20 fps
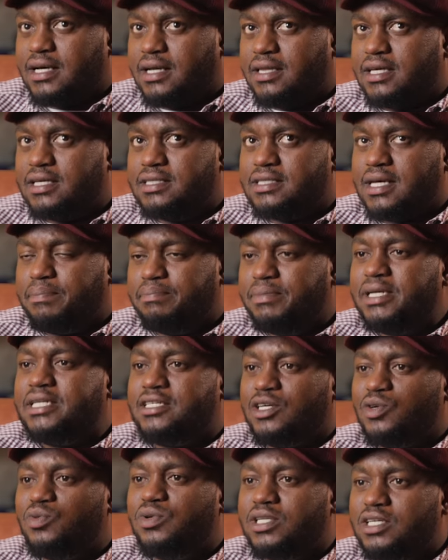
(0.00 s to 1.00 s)
There's a
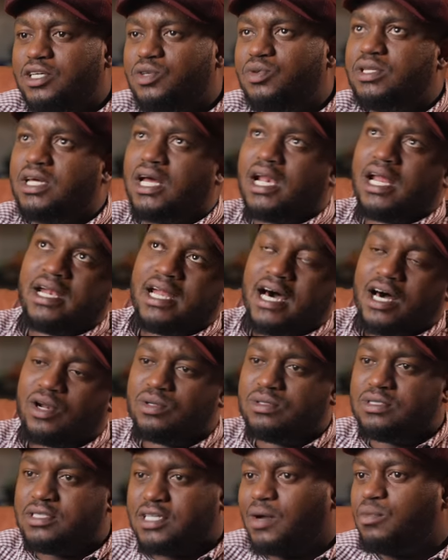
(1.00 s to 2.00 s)
meeting we did with Alan
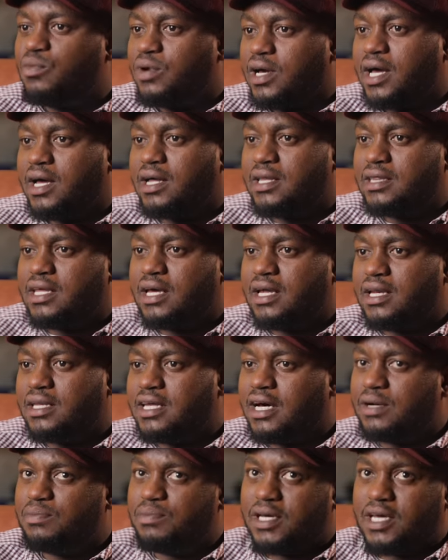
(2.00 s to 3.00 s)
Aaron somewhere. Then
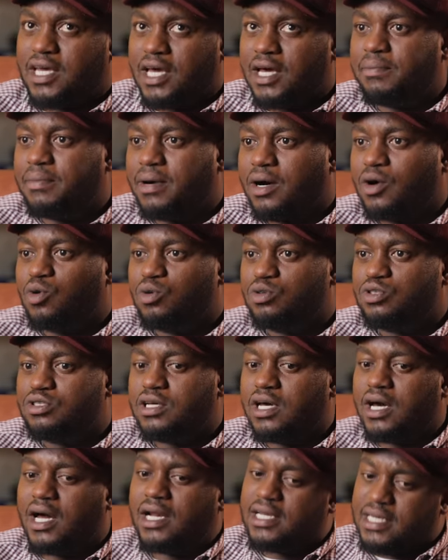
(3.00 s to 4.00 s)
that became,
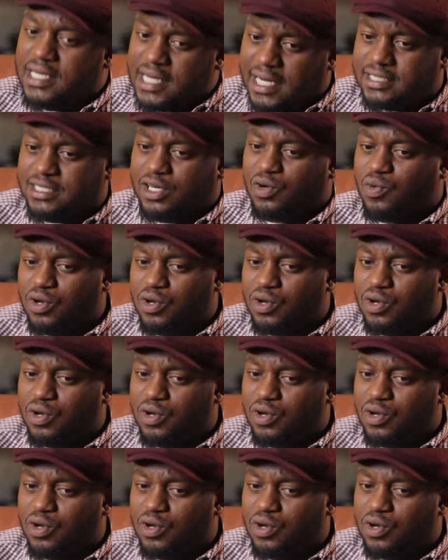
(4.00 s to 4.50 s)
because aliniacha